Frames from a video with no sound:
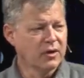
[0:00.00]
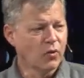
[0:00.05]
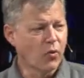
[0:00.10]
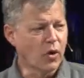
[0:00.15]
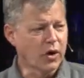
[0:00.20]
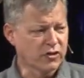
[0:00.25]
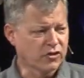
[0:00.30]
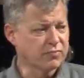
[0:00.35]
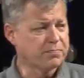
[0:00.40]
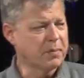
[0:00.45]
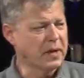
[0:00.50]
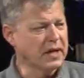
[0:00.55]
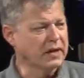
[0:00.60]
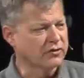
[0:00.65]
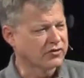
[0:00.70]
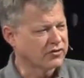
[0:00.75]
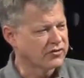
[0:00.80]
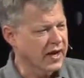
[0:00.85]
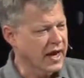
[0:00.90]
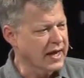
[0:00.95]
What is
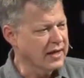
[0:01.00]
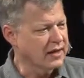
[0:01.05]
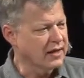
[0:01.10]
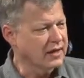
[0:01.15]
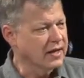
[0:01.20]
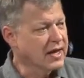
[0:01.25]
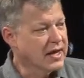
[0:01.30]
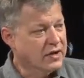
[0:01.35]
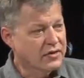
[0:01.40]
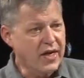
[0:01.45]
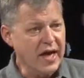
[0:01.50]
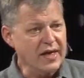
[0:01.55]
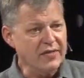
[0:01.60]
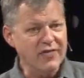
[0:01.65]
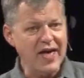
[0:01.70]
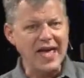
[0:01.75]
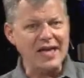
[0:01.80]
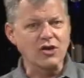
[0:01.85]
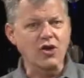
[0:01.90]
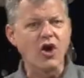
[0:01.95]
being stated,
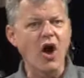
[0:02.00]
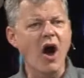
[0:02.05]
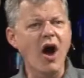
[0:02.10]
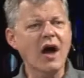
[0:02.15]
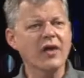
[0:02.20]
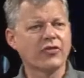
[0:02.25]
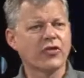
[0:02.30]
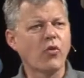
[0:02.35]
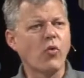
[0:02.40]
that God,